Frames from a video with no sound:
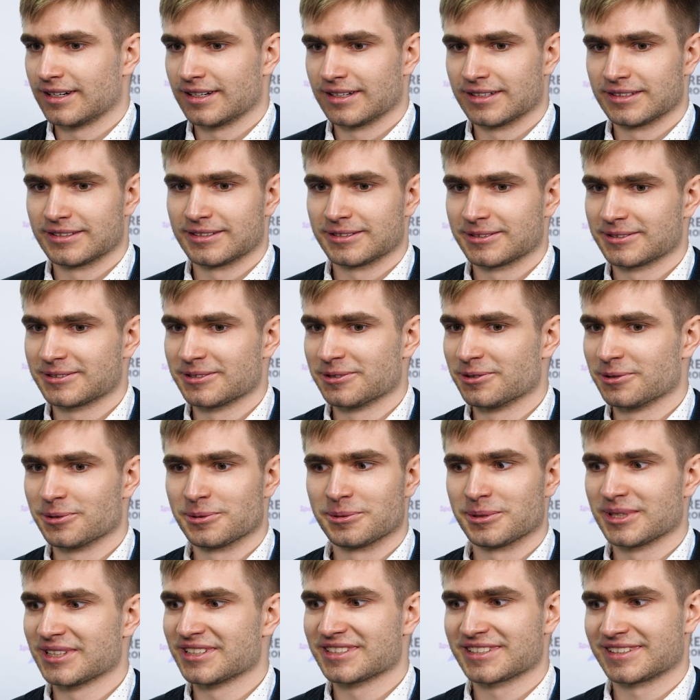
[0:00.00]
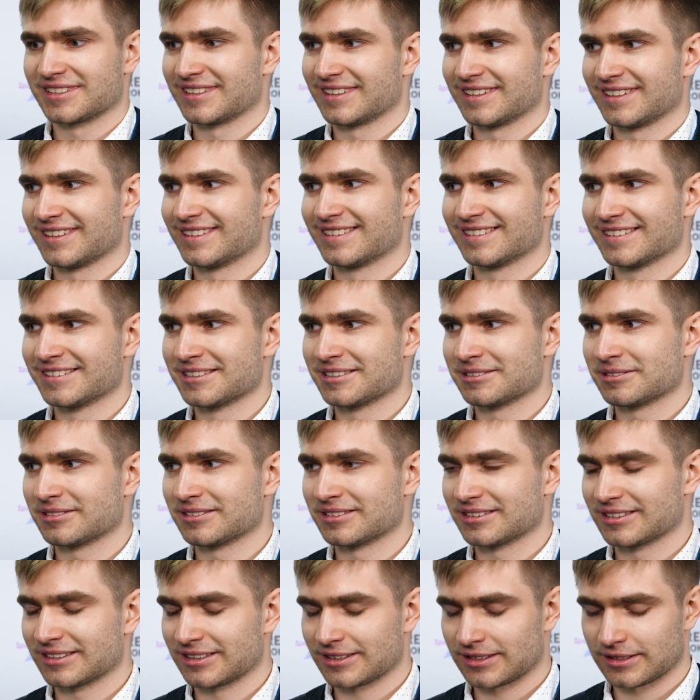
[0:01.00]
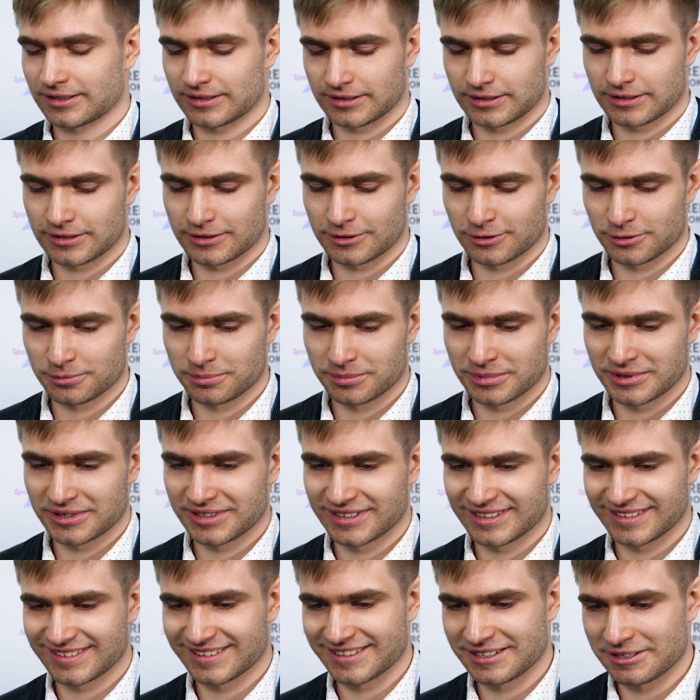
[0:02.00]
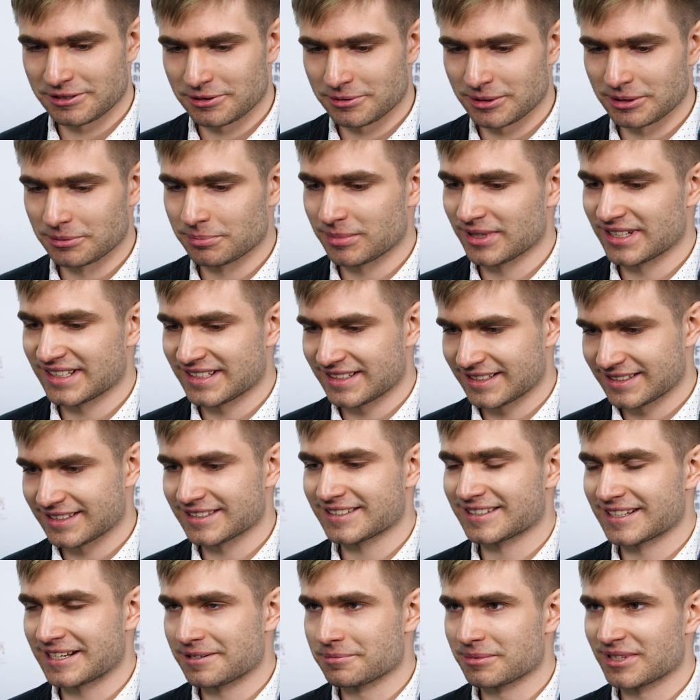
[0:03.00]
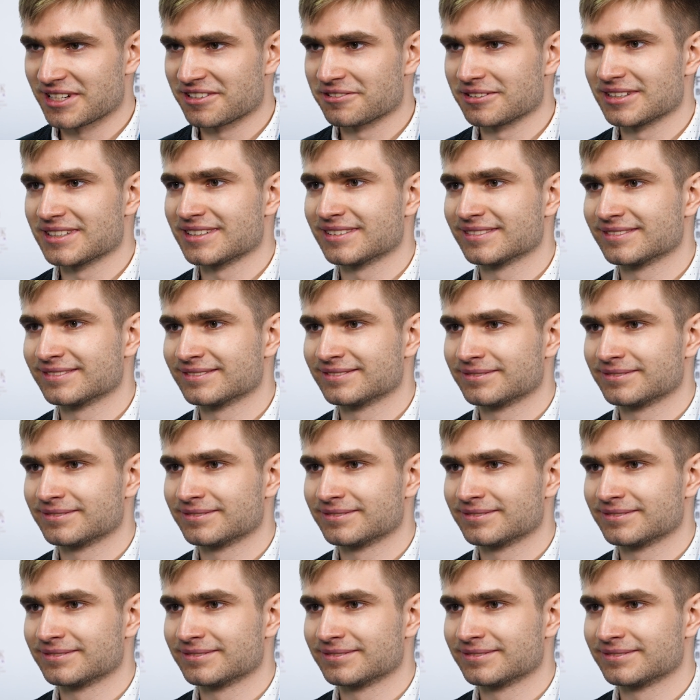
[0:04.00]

I don't know. We'll see. Hope we'll play the same level.